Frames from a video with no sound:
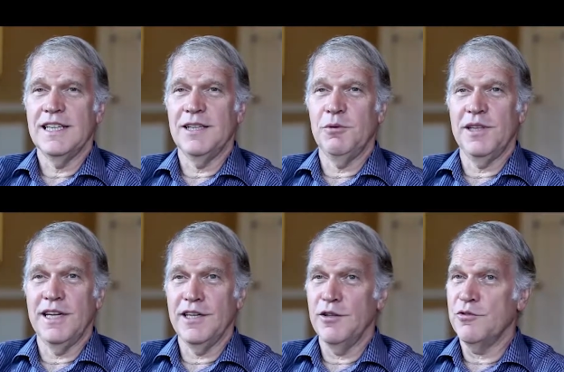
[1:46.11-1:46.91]
We
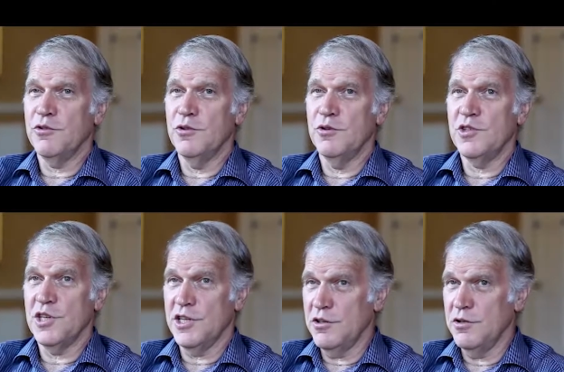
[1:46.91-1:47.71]
then go through
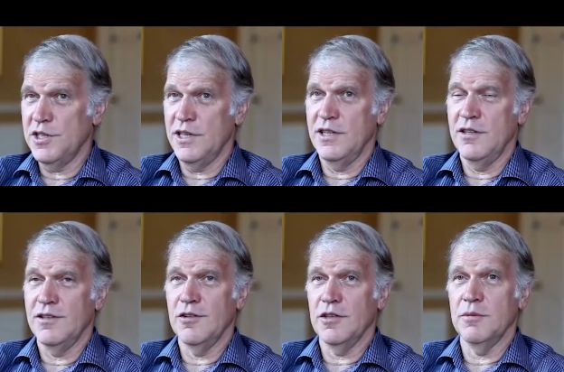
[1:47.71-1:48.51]
security
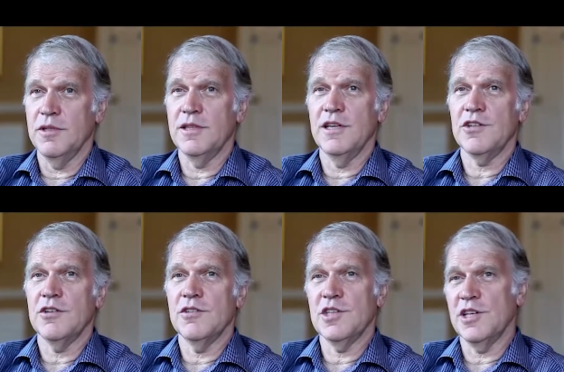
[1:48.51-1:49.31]

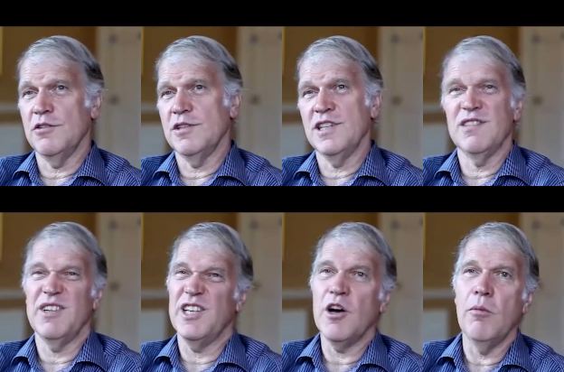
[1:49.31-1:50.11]
documentation. Security is a
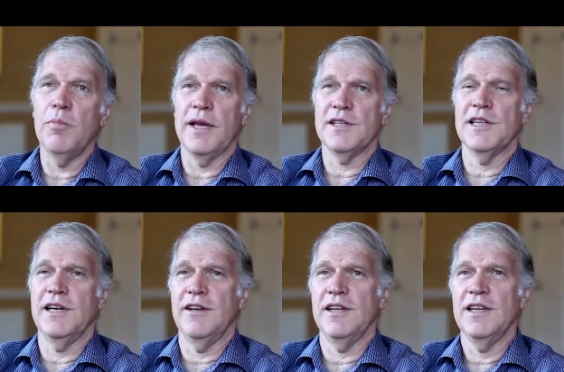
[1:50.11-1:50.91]
very complex
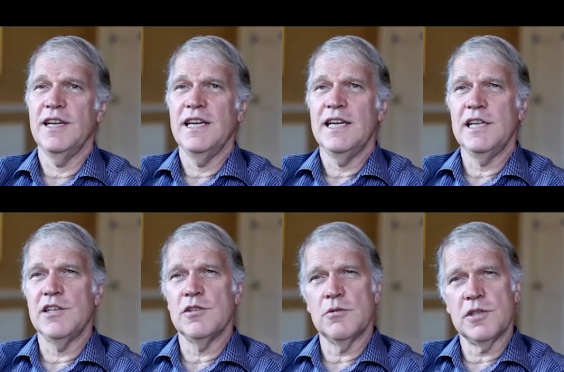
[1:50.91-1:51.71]
area. It
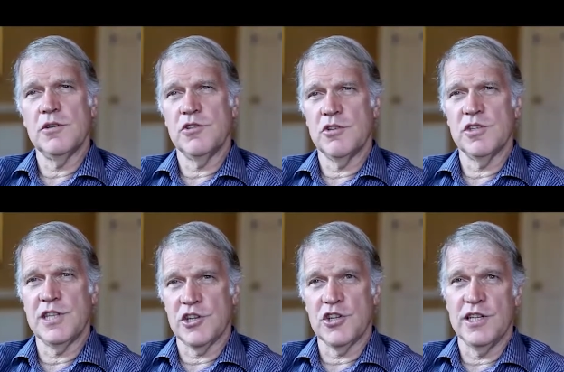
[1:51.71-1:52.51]
is also
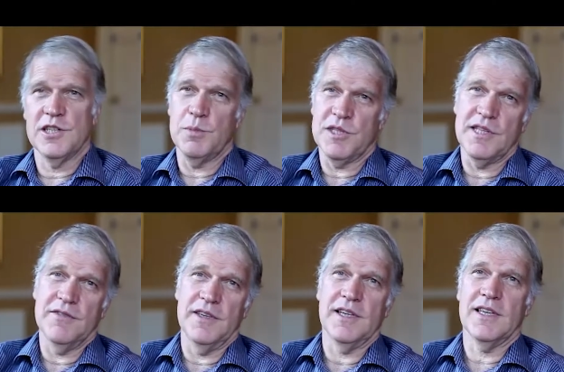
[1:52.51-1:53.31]
jurisdictionally
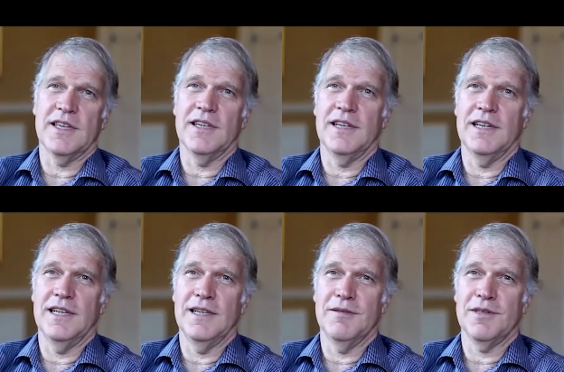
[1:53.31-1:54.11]
specific,
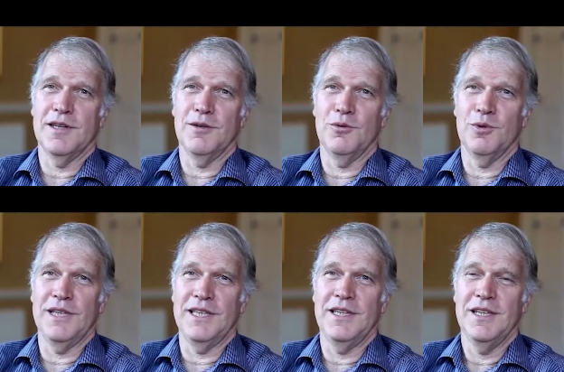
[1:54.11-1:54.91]
so
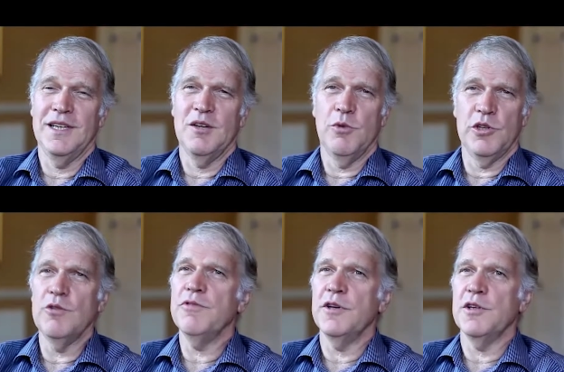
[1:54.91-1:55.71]
we do
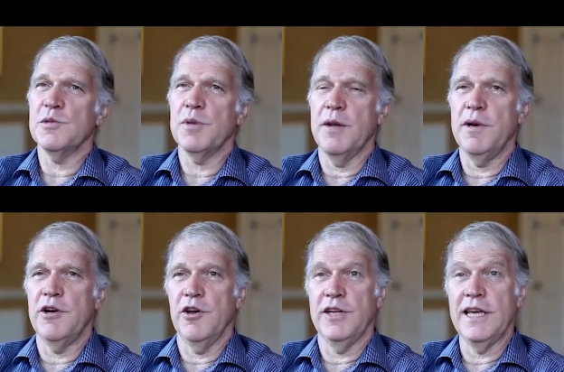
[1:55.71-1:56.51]
focus
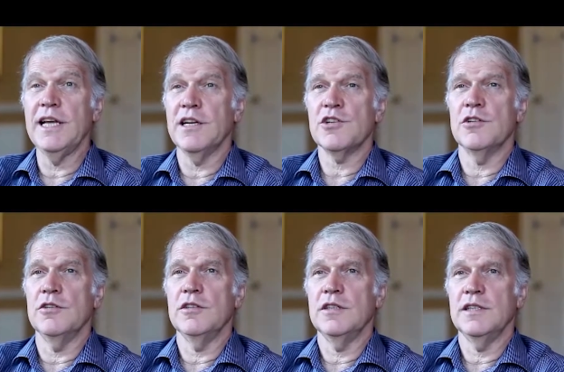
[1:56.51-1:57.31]
primarily on English law
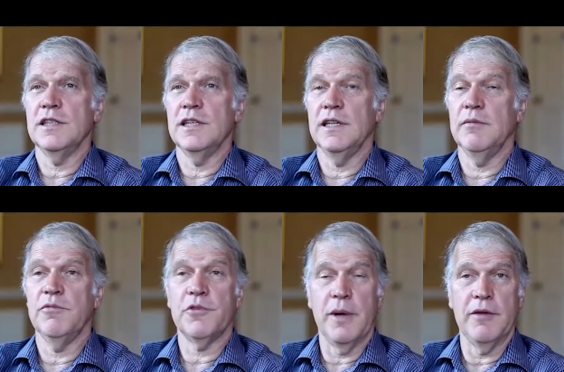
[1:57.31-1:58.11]

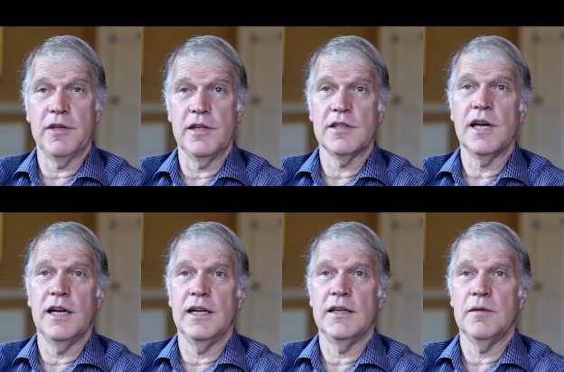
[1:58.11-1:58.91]
throughout the
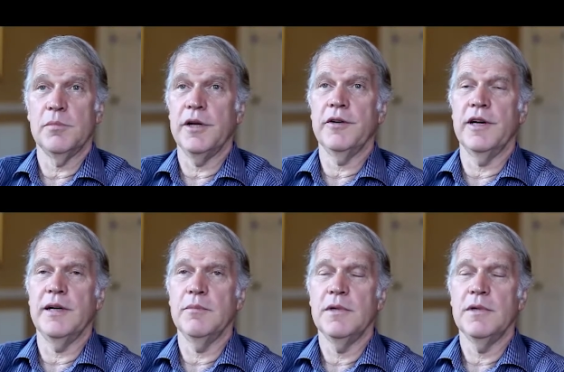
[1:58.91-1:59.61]
entire program.